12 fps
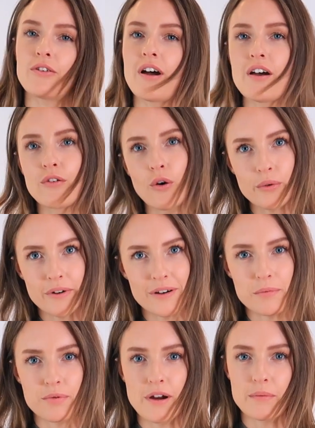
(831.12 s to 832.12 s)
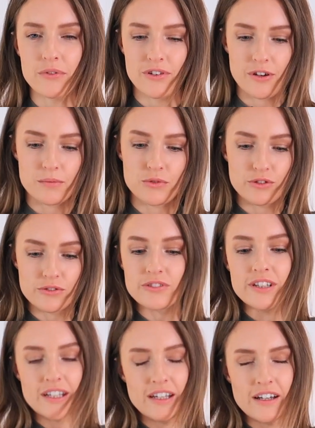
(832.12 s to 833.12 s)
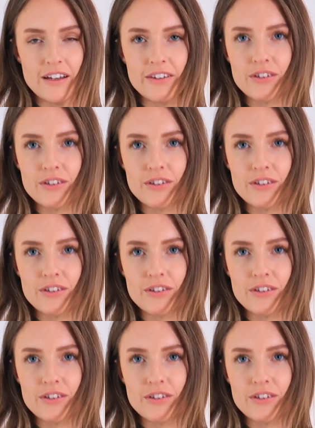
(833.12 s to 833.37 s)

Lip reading: I've already prepped some tortillas.